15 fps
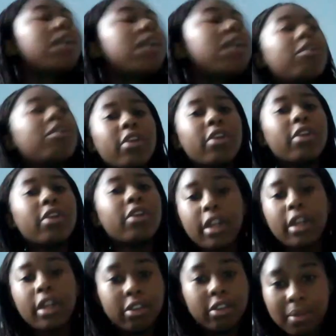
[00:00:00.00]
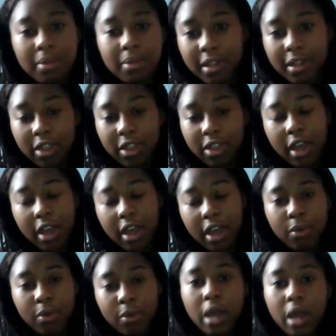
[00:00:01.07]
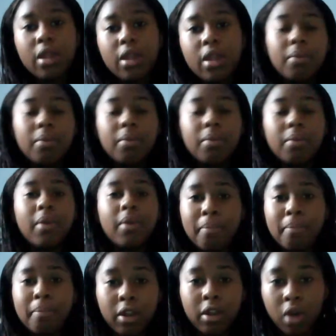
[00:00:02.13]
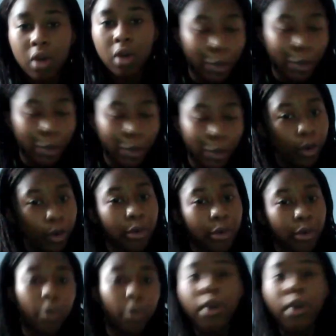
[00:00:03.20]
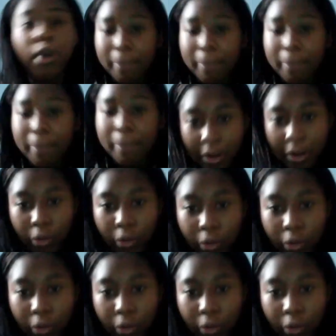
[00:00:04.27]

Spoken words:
If you're going to do something like that, you want metal on wood or wood on metal.